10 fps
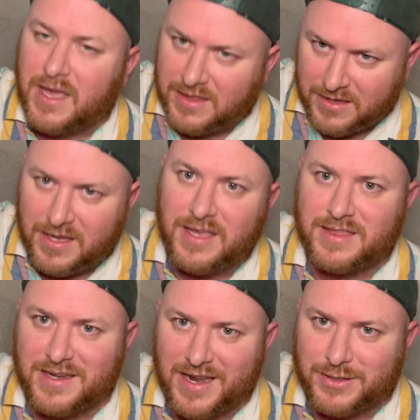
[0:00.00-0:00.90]
and then hit
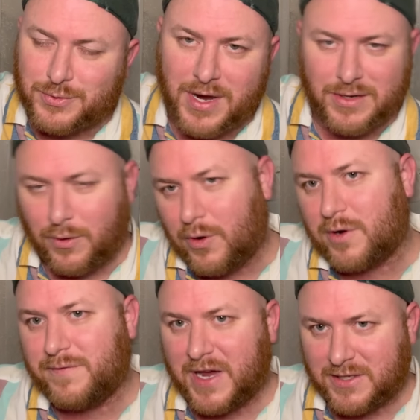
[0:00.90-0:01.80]
the next ride,
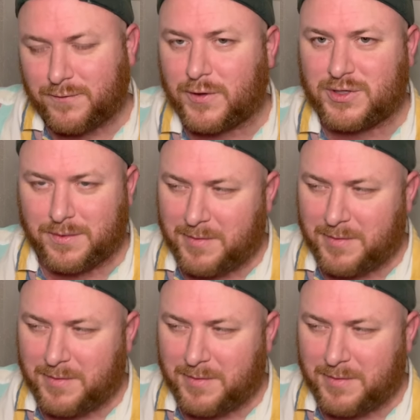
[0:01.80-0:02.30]
or vice versa.